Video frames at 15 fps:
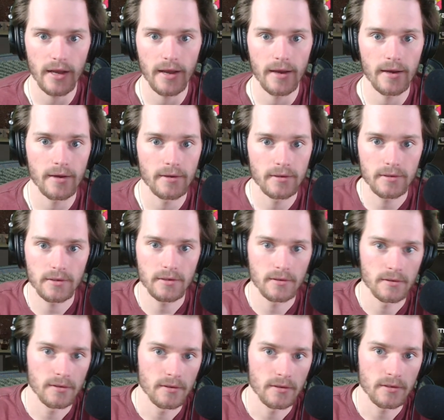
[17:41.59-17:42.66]
and
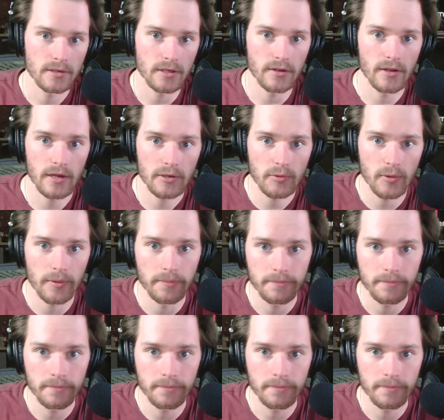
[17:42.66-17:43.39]
see you in the next one.